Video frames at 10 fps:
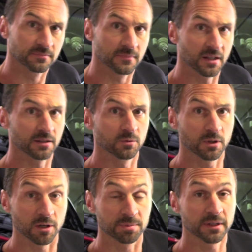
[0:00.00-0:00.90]
and what
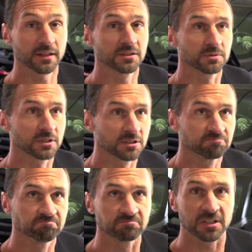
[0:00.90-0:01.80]
our plans were,
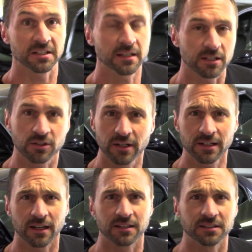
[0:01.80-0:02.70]
and he had a great
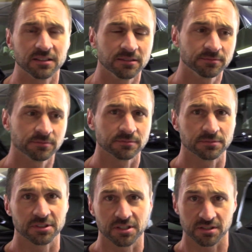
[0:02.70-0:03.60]
idea
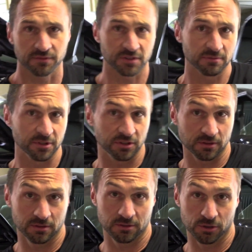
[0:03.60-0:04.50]
because of some of the
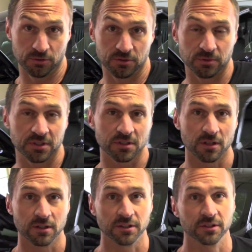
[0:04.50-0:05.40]
clues we
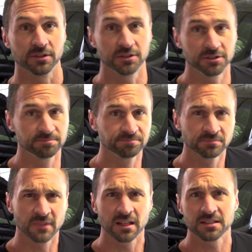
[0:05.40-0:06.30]
saw under the hood.
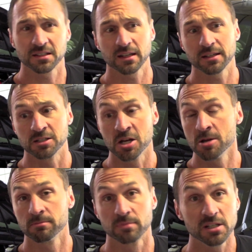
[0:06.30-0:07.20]
He said, hey,
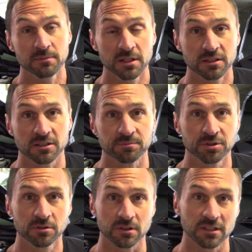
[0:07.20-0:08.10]
bring me the
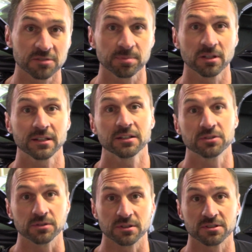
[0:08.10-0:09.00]
computer, let's plug
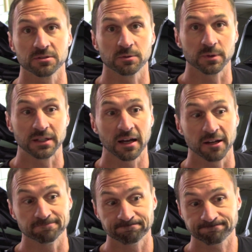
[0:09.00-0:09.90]
into it and see what we
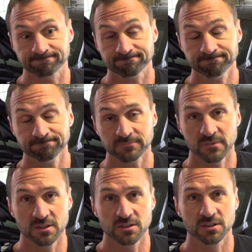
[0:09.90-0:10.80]
got.
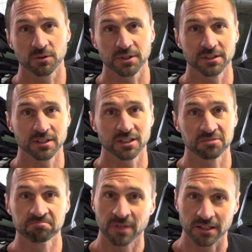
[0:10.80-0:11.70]
So he
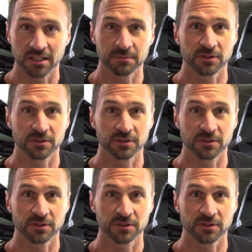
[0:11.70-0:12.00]
did, and come to